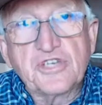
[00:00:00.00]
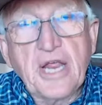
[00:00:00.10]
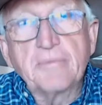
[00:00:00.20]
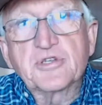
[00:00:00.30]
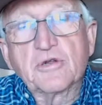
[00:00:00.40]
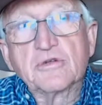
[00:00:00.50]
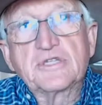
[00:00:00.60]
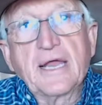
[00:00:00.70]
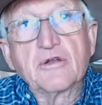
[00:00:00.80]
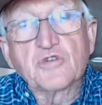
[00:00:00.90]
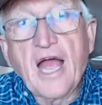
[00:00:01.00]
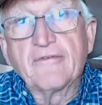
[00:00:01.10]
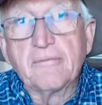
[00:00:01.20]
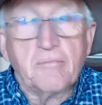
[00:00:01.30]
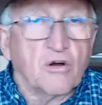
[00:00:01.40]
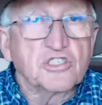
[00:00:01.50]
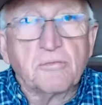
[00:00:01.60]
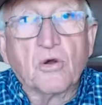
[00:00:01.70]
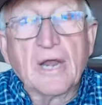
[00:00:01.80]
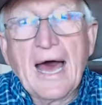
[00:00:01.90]
teamsters that are driving
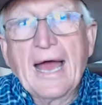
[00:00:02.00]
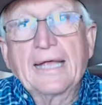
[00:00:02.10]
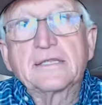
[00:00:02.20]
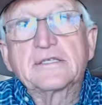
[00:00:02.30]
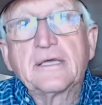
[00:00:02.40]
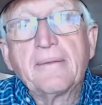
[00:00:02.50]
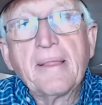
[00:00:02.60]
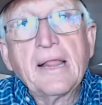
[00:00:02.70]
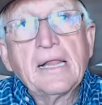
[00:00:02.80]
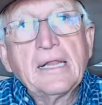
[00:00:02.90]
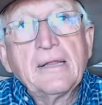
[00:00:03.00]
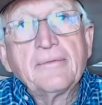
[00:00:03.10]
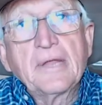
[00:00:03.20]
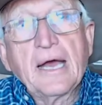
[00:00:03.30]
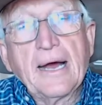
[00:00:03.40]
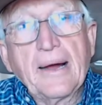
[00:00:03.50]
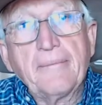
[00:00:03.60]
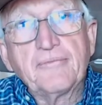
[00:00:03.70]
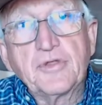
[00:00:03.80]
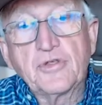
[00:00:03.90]
multiple lines, uh,
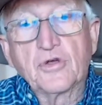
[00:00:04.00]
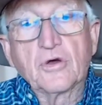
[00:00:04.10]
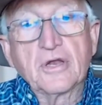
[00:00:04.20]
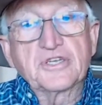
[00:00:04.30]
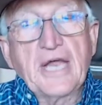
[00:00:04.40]
you're going to